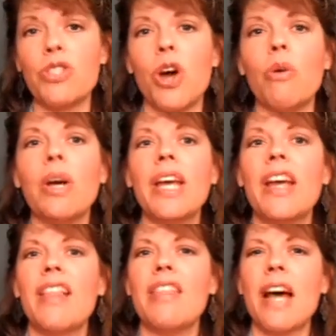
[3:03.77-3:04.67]
So
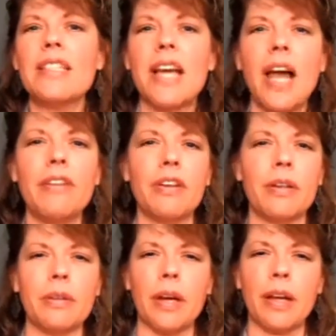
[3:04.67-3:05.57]
that's kind
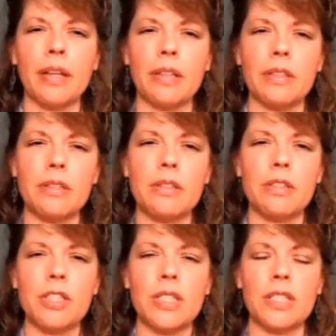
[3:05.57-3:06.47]
of
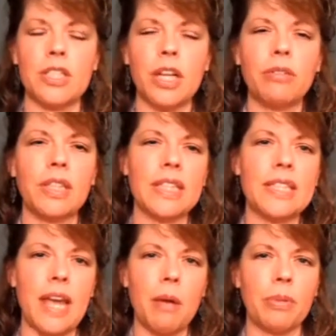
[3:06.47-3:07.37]
just a general
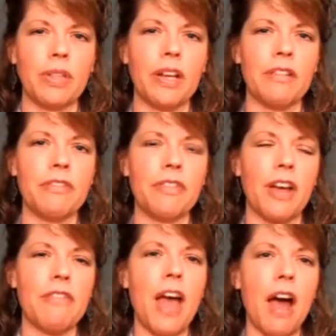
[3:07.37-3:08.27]
example
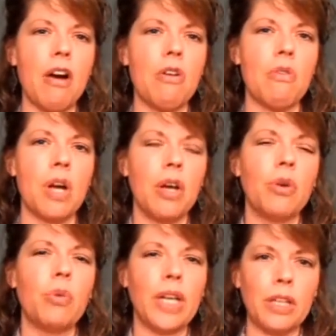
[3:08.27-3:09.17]
of how
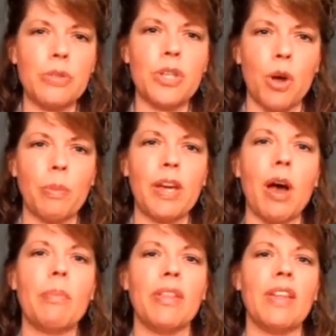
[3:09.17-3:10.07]
we use
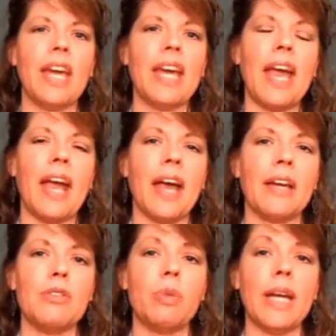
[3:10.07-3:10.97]
homeopathy,
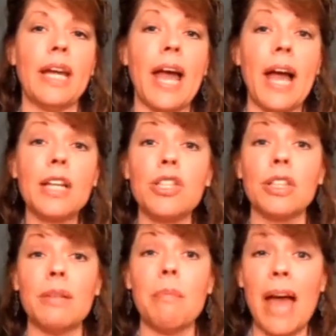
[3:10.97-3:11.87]
and we
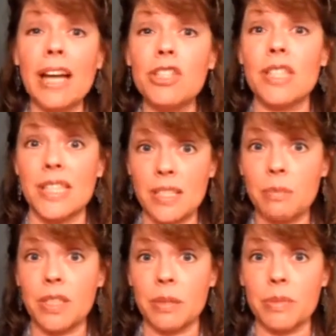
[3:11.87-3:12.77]
actually match the
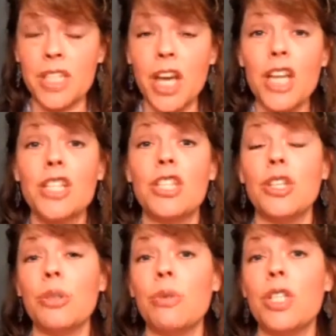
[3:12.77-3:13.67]
symptoms
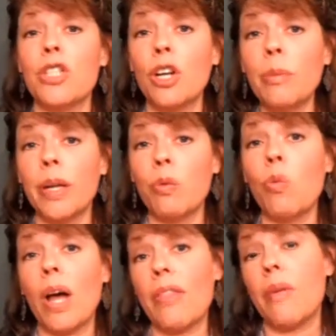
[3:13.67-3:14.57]
to determine
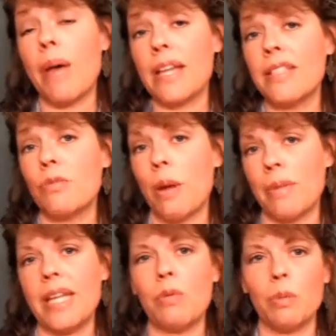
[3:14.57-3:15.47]
what the best
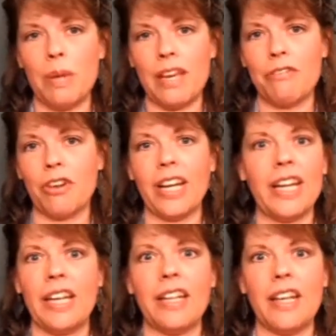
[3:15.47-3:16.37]
remedy will be for
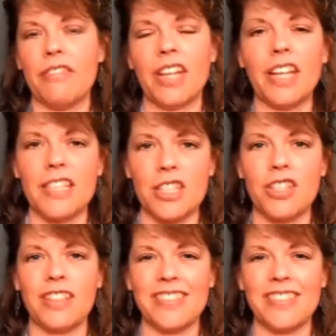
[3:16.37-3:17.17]
any given condition.